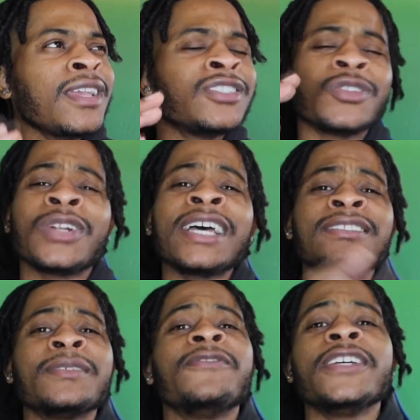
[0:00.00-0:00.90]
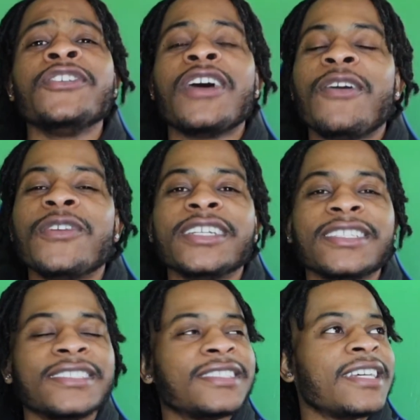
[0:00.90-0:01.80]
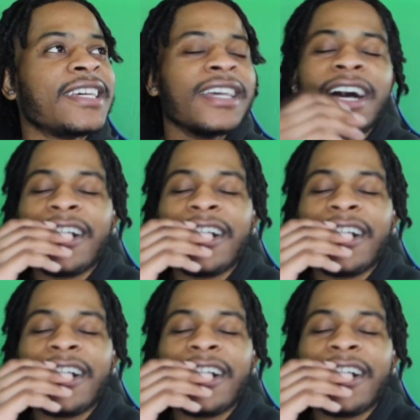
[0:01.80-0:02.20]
So that's the video I wanted to say.